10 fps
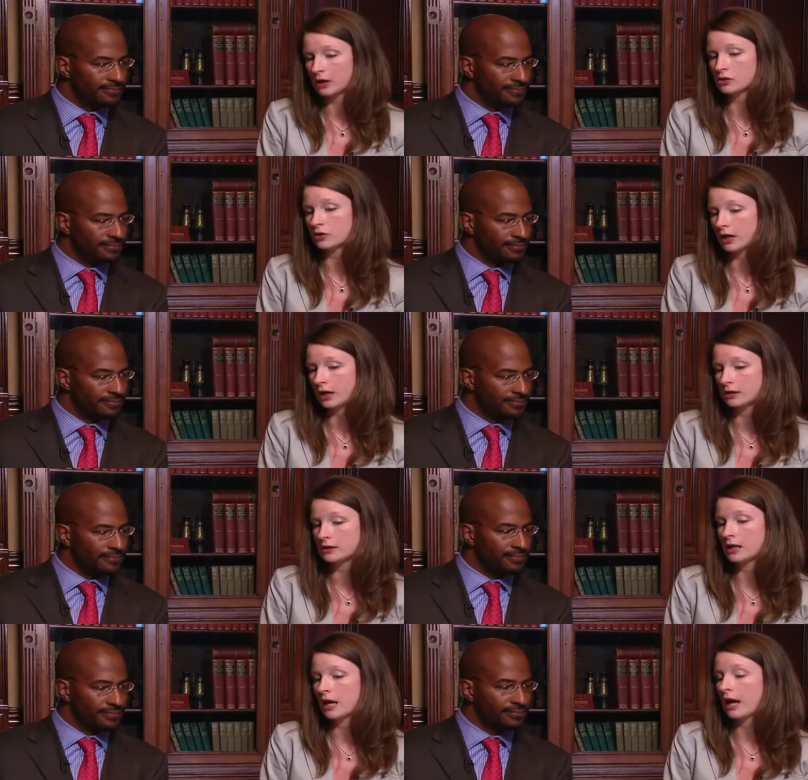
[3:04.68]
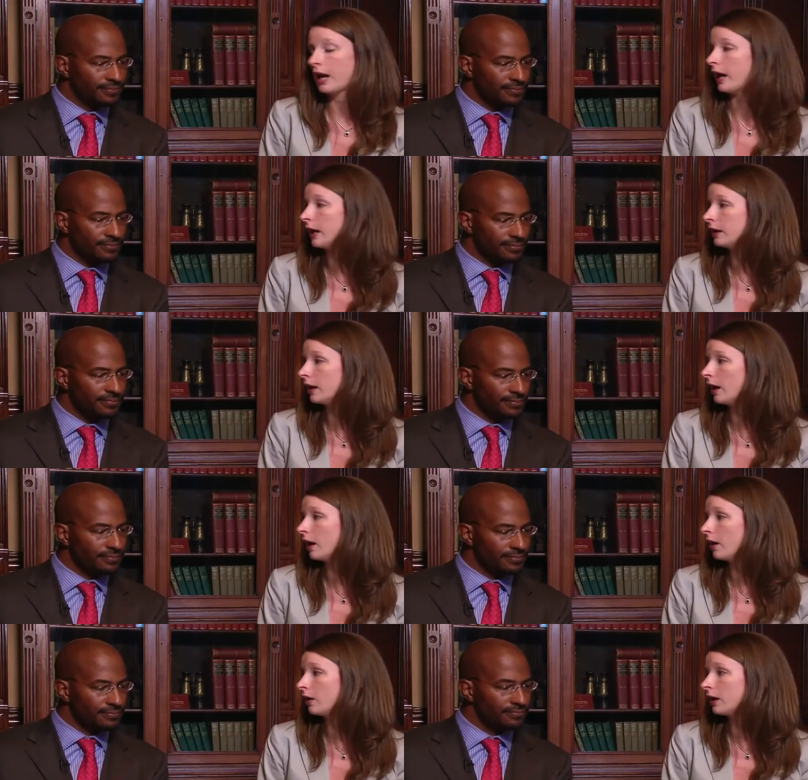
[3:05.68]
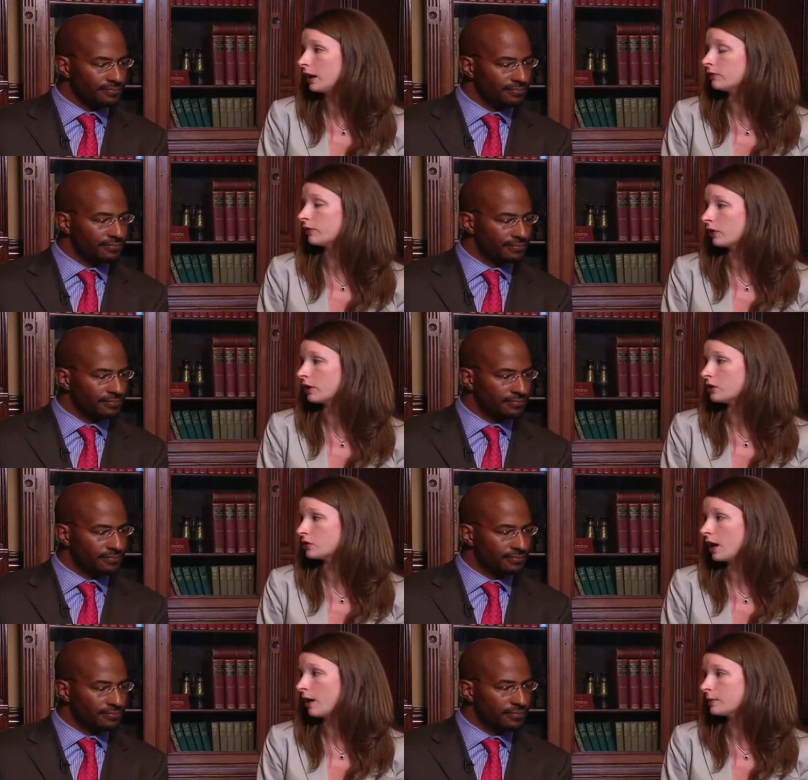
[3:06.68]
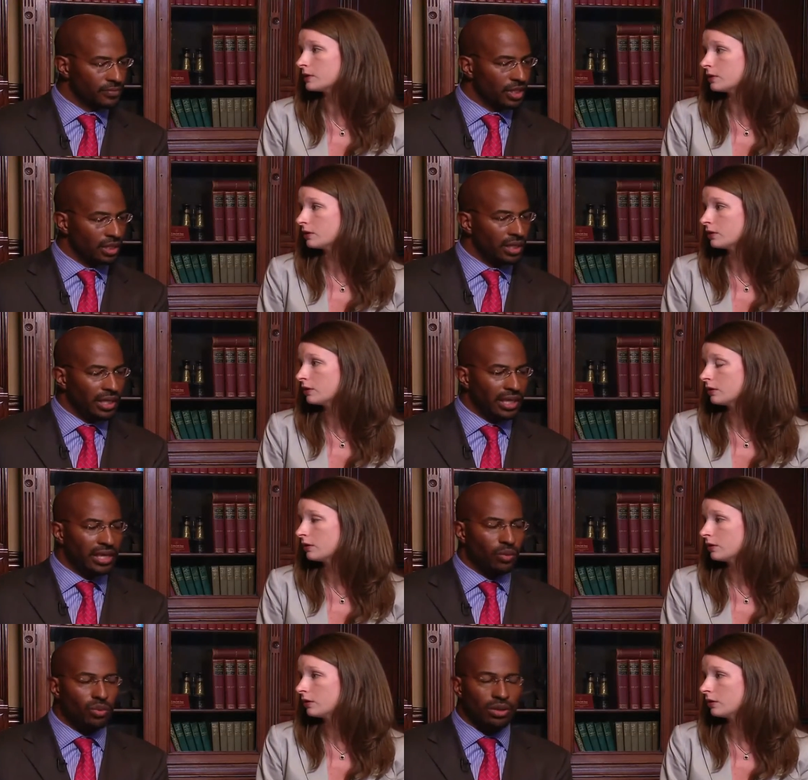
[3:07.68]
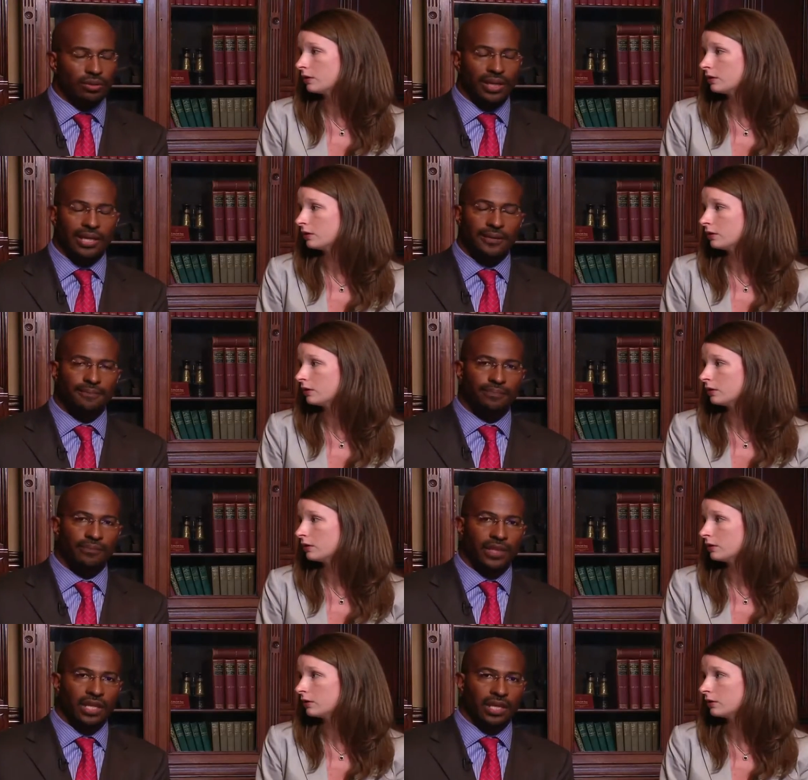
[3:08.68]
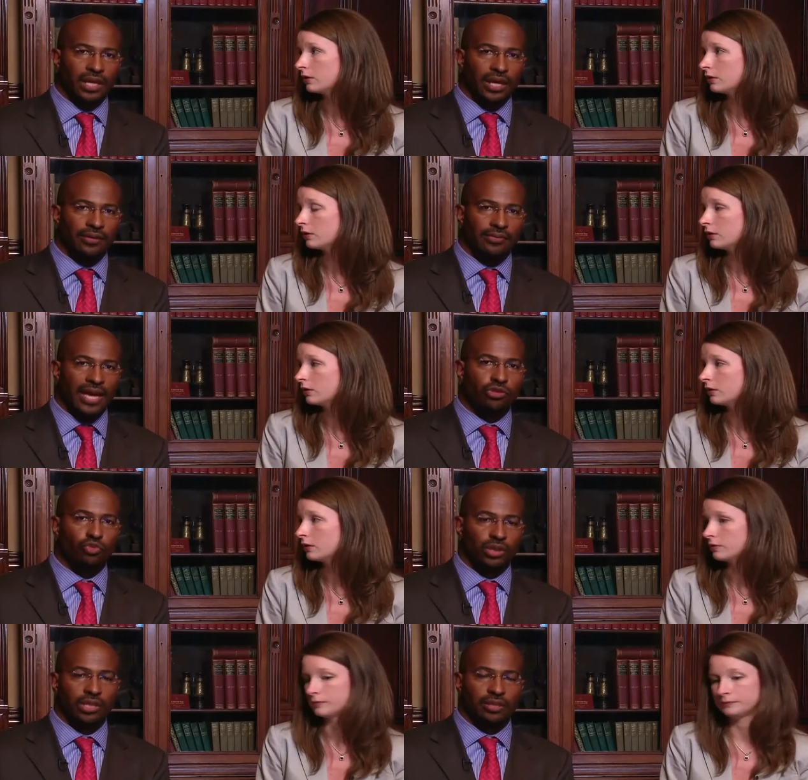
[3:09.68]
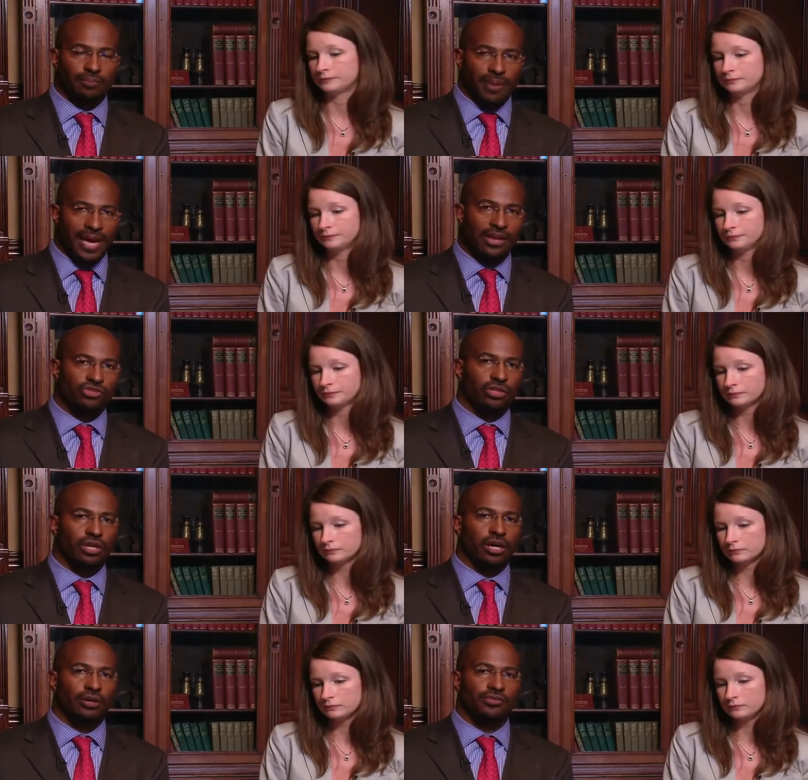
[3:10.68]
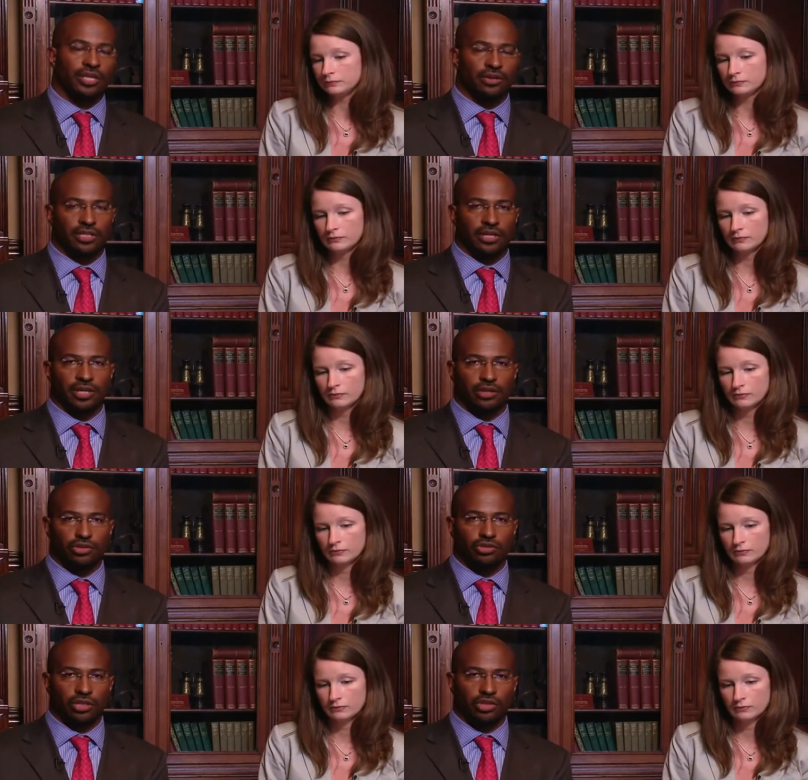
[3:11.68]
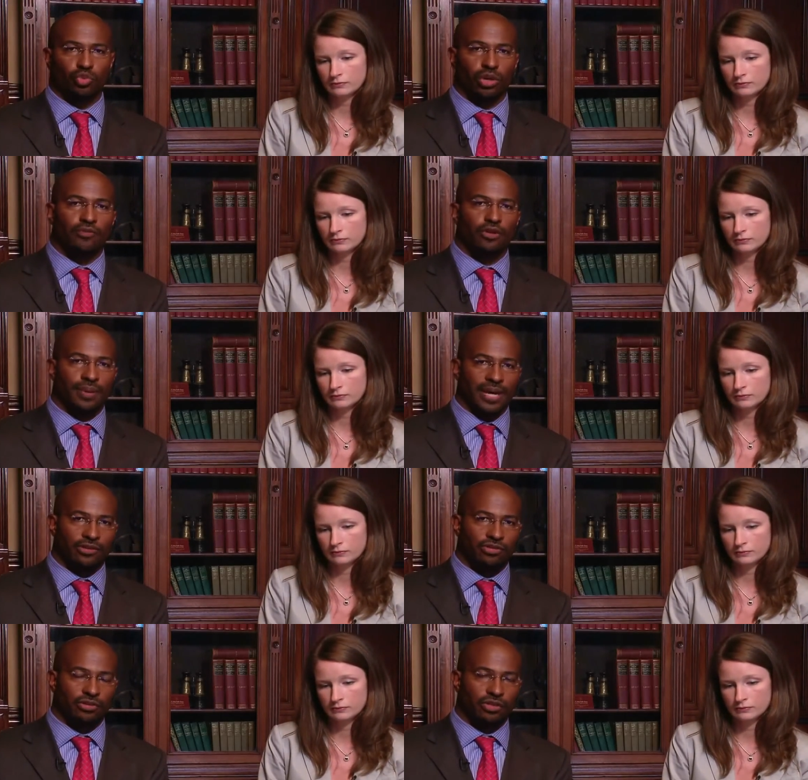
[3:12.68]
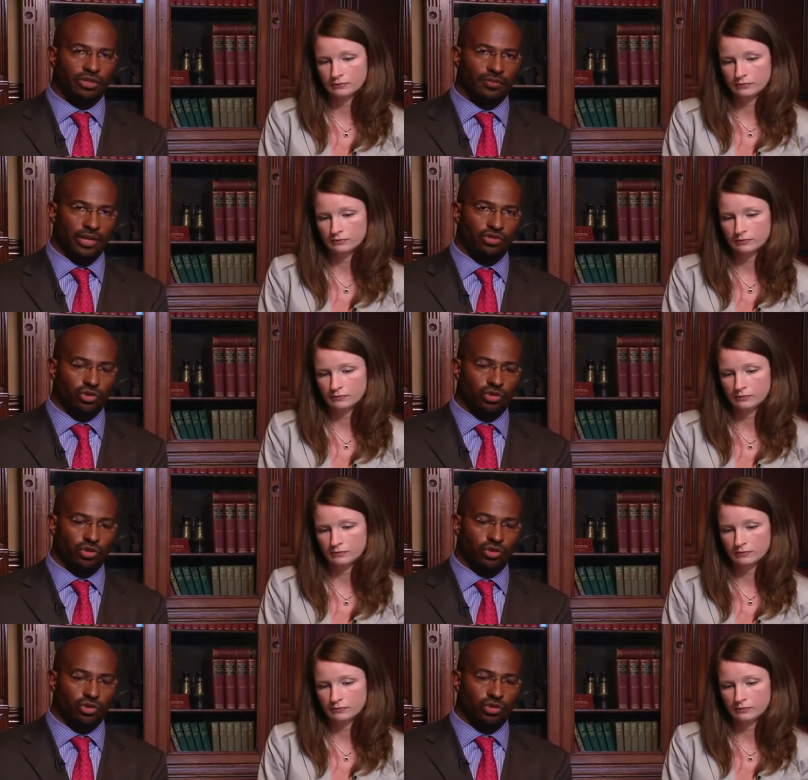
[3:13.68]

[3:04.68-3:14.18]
Speaker 1: trained and uh, in for green jobs?
Speaker 2: Yeah, well, um, uh, that's really the passion of Secretary Hilda Solis. One of her passions is to make sure